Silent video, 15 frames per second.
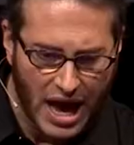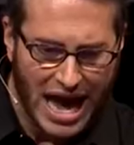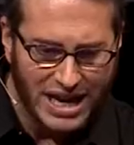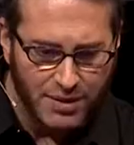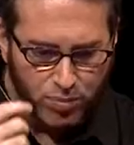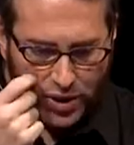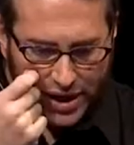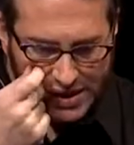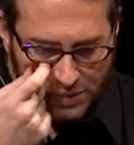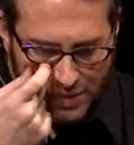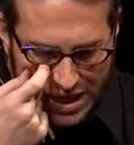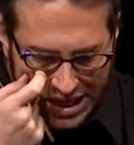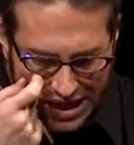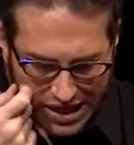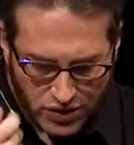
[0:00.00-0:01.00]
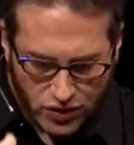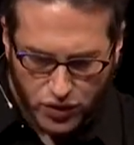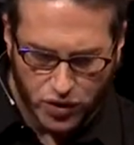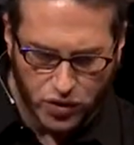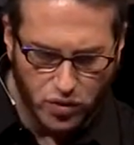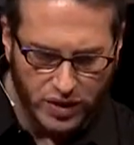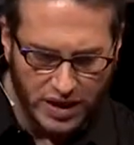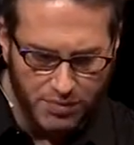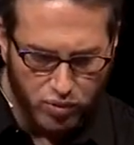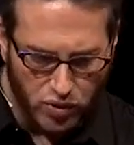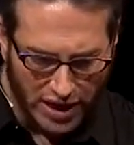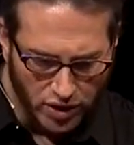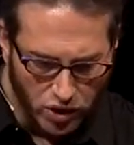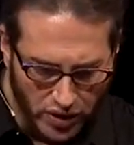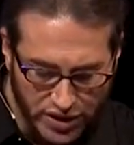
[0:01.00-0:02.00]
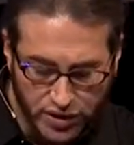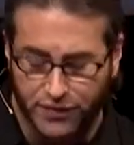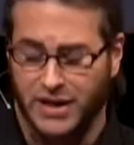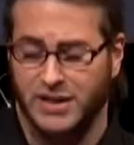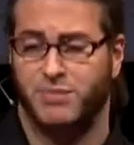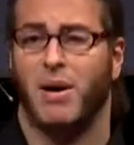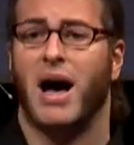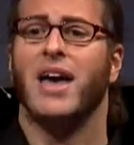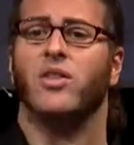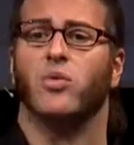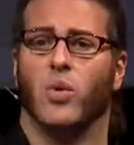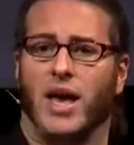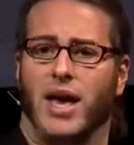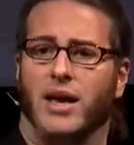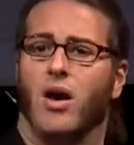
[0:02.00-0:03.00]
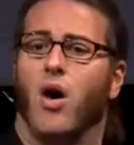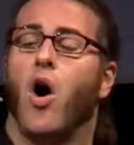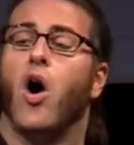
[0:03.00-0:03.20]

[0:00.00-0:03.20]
And it brings me into the Prelude interface. By the way,